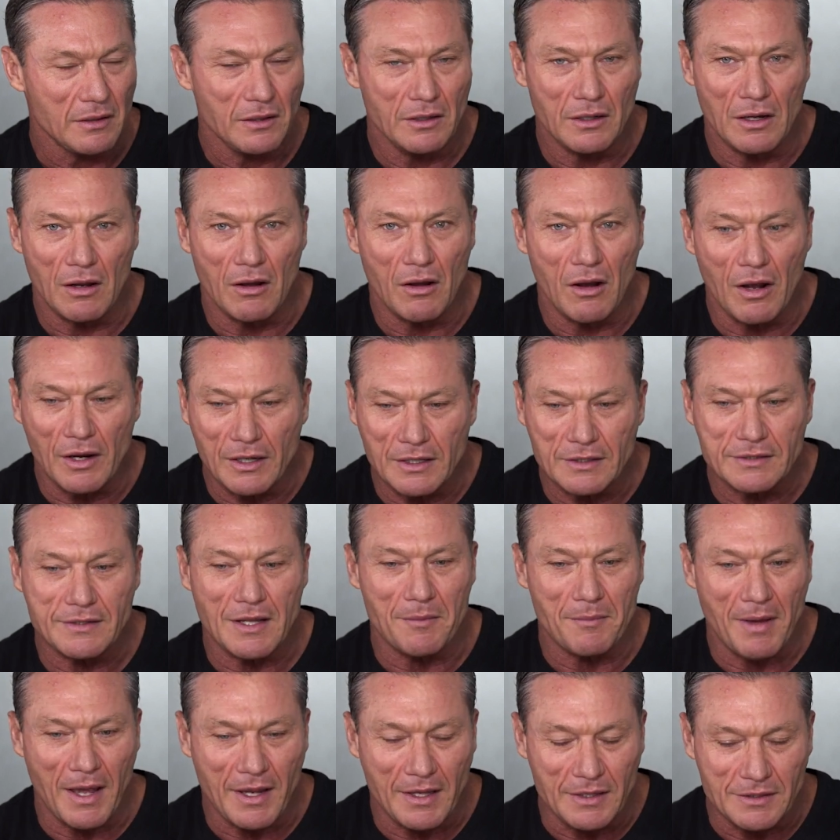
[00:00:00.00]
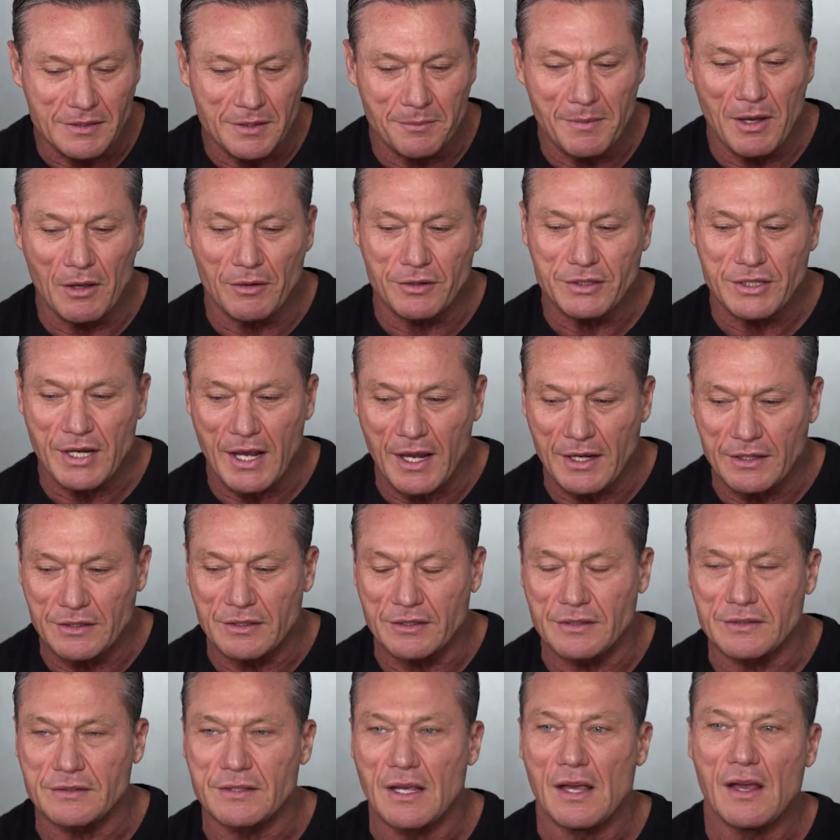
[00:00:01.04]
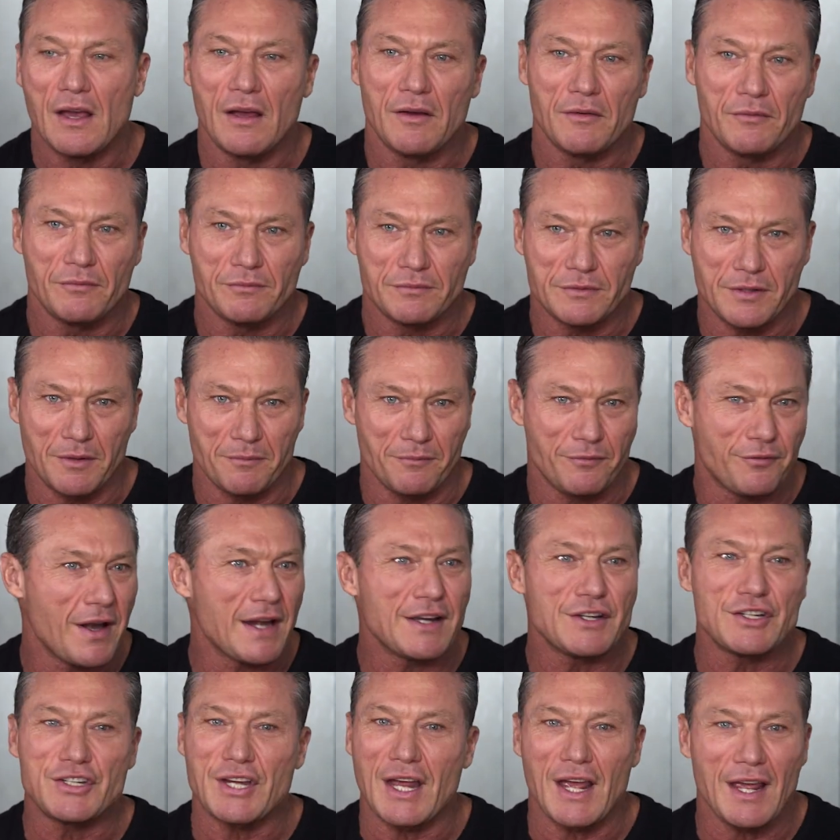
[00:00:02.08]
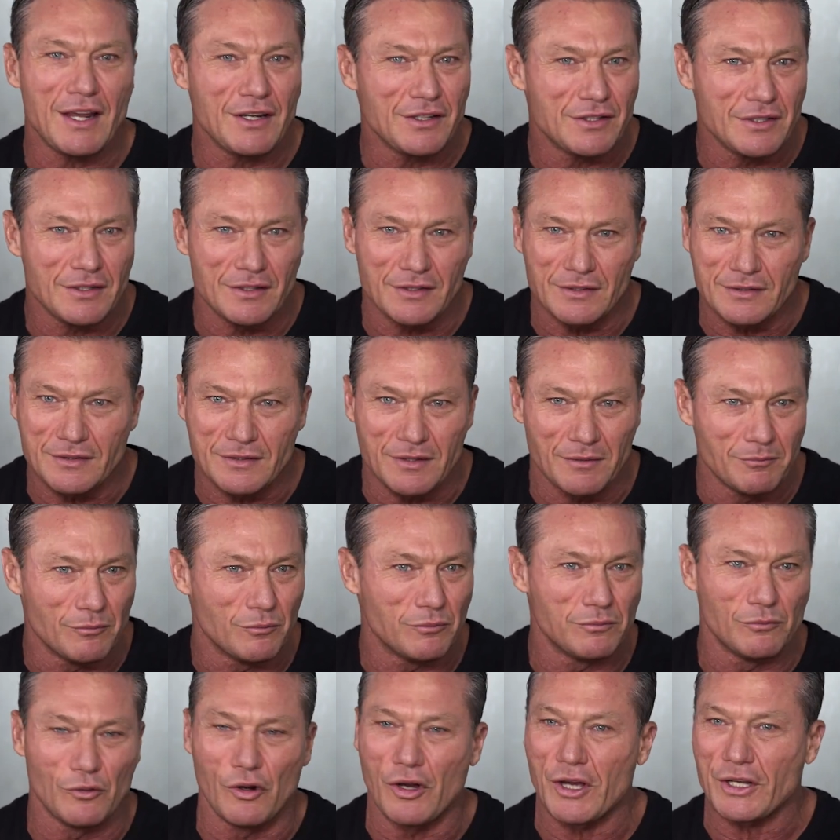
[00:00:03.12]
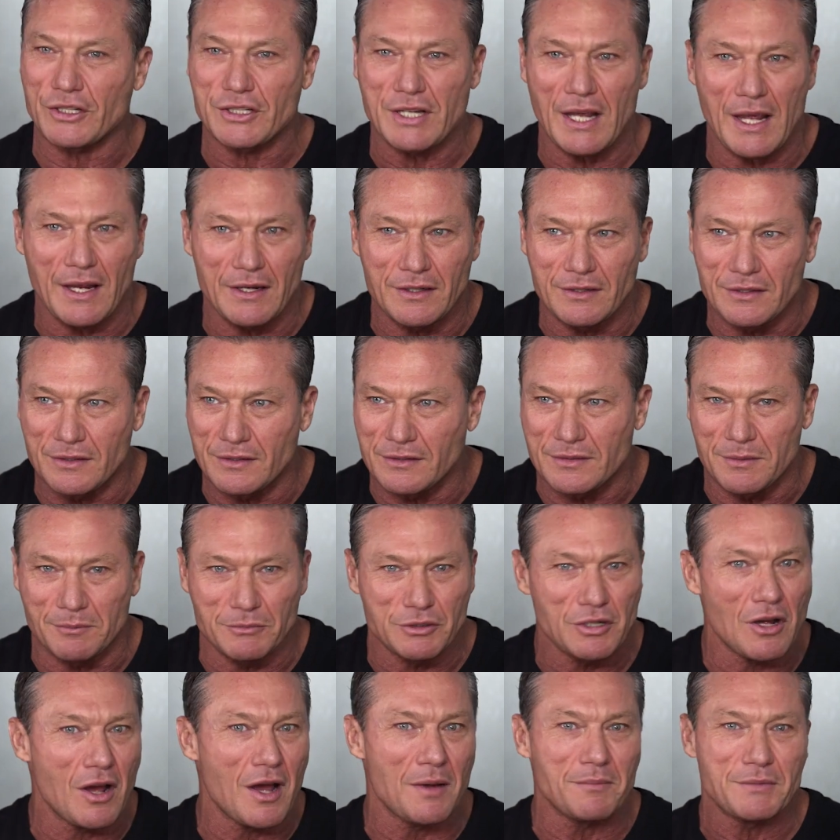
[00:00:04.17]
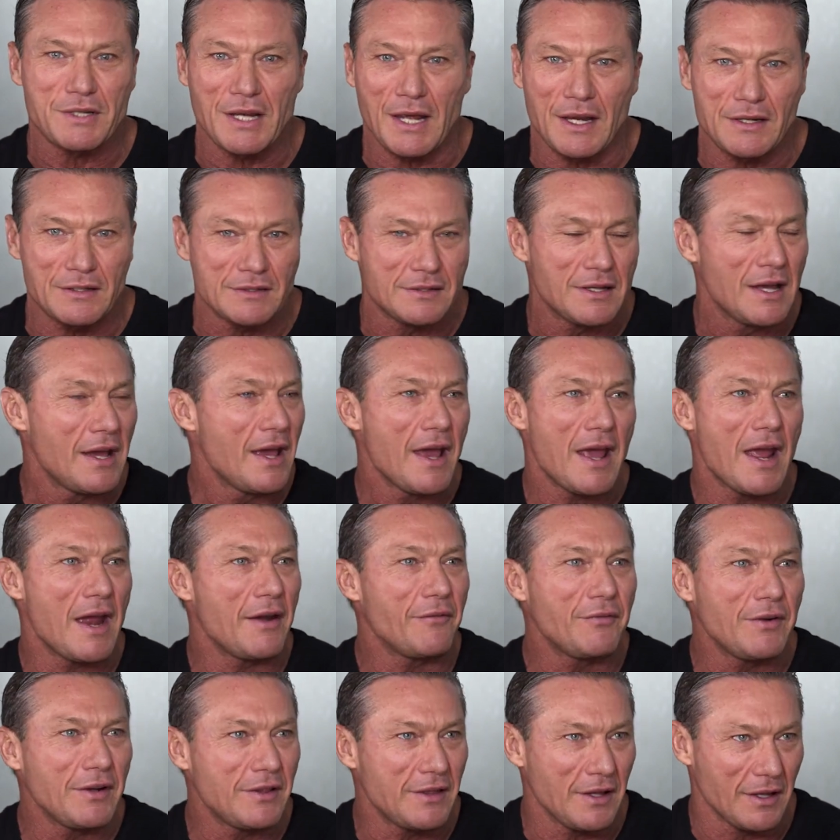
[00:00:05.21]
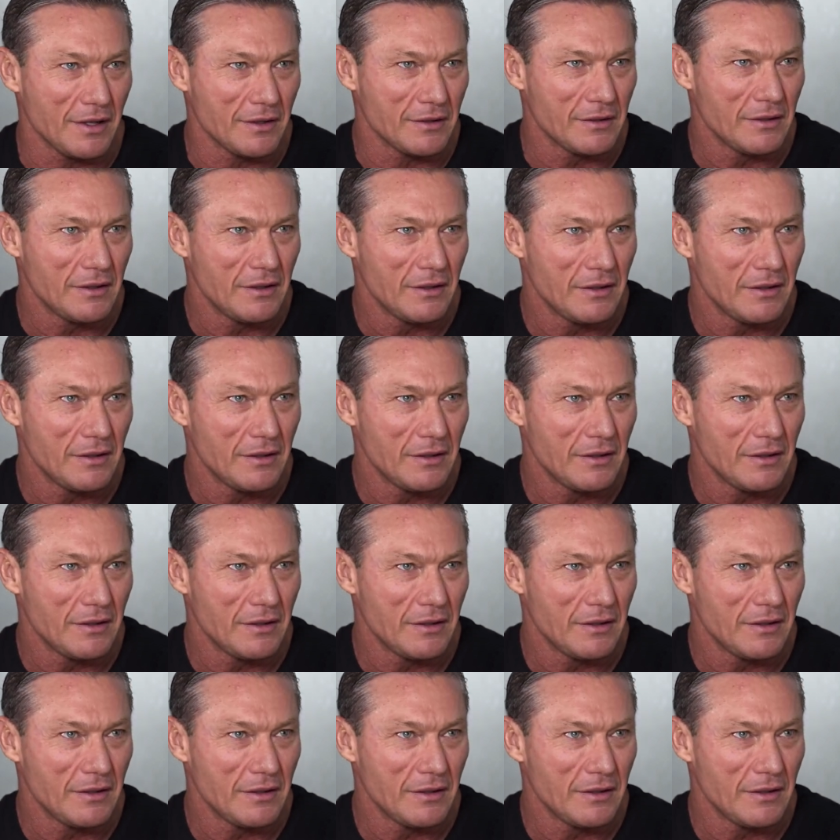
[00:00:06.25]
I'm going to start making some health changes, some friend changes, some work changes, some time changes, everything.